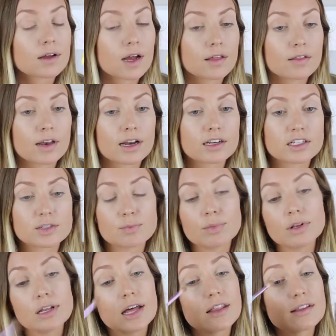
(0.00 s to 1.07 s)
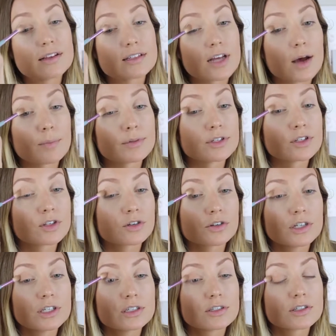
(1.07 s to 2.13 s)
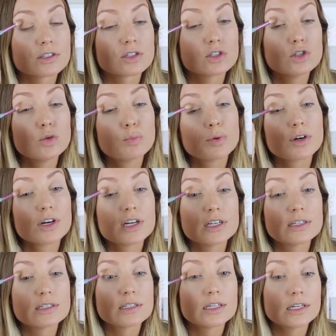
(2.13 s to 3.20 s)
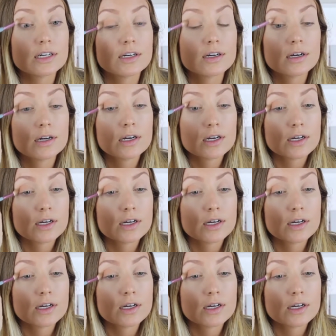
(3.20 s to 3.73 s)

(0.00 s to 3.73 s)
and then I just blend this up into the crease. Just super easy.